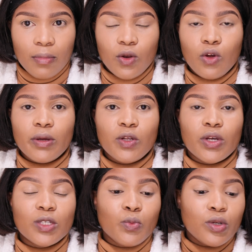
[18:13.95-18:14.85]
Nobody
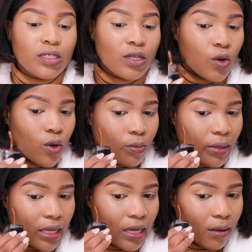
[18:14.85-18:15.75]
was putting on
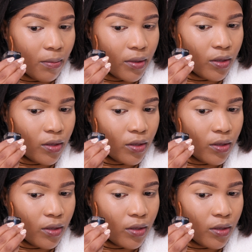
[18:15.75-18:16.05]
makeup,